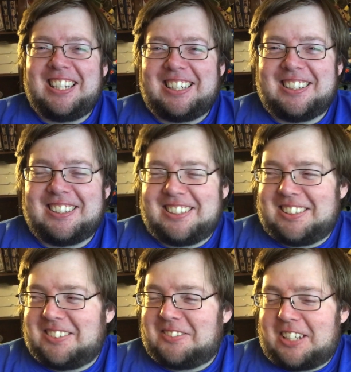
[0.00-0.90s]
You're
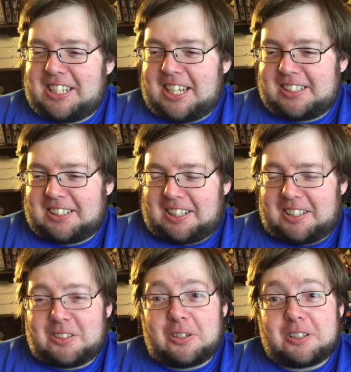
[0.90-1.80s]
a fantastic
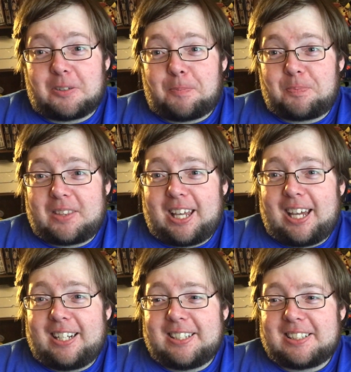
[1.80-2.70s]
little toy. So
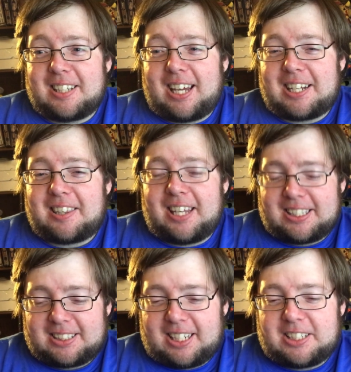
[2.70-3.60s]
that is that.
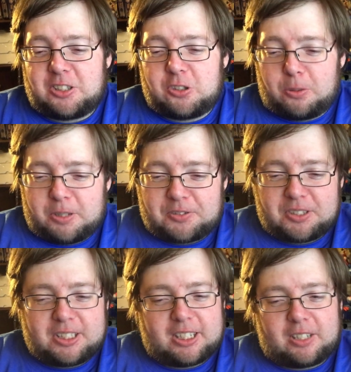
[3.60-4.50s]
Thanks, guys, so much
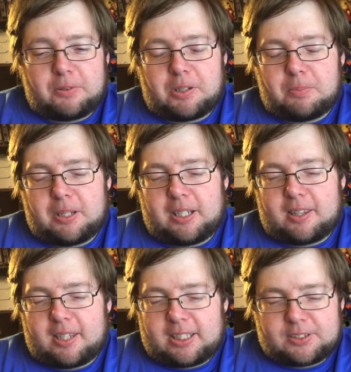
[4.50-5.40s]
for sticking with me.
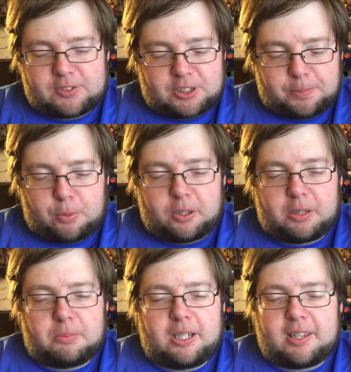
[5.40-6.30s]
Thanks for
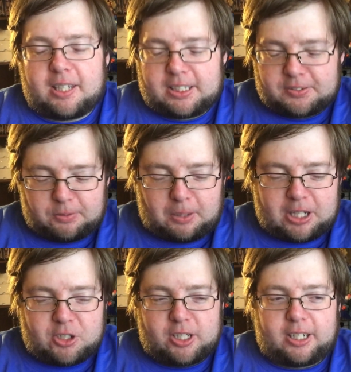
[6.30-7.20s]
supporting me. Thanks for
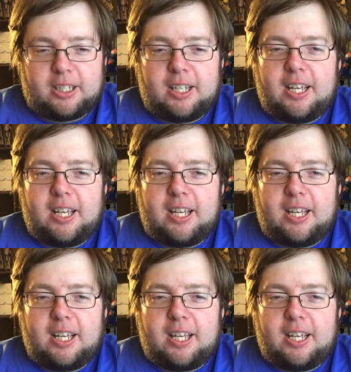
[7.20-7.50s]
watching